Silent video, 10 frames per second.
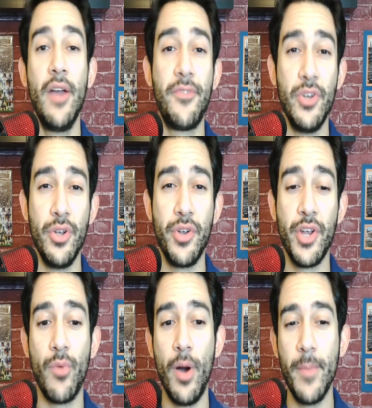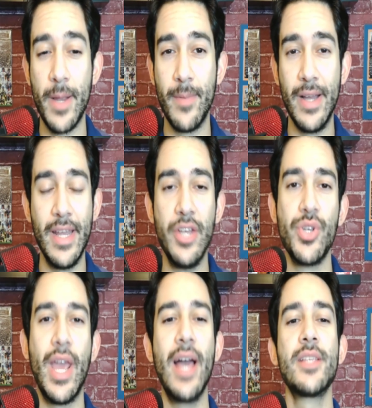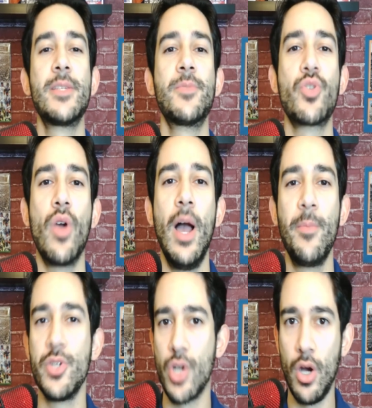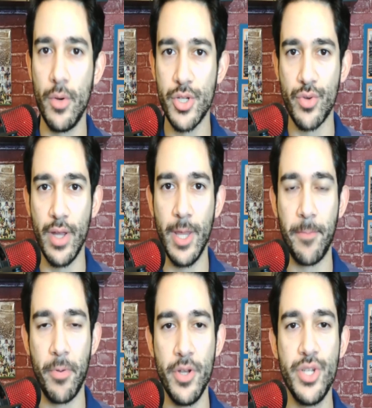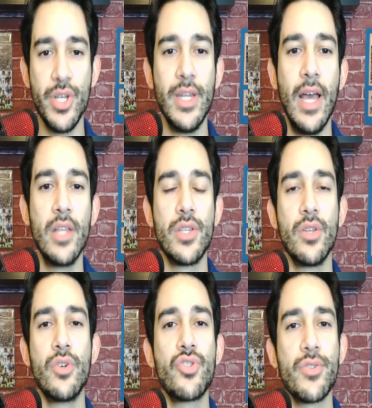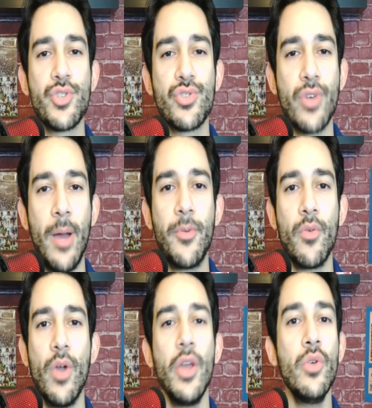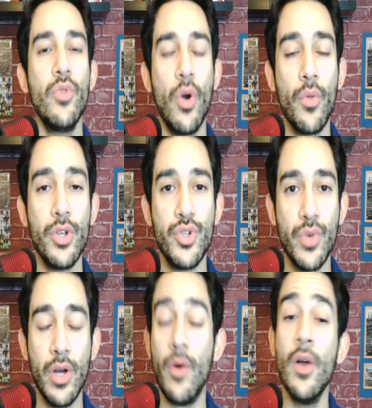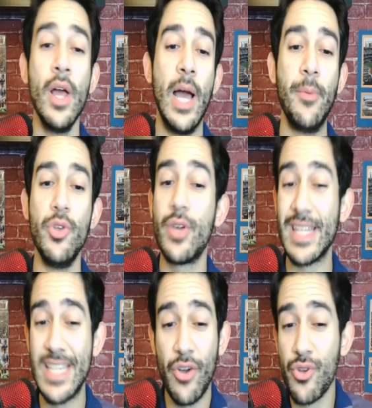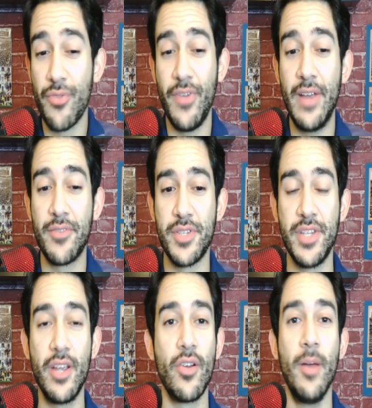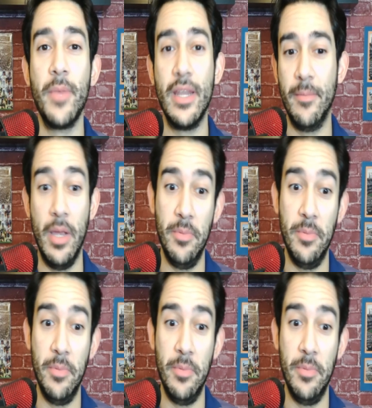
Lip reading: And if you're new here, you want to make my day, you can subscribe. It's always greatly appreciated. And to those who are subscribed already, you know the drill. I mean, you can tell your favorite singer. I mean,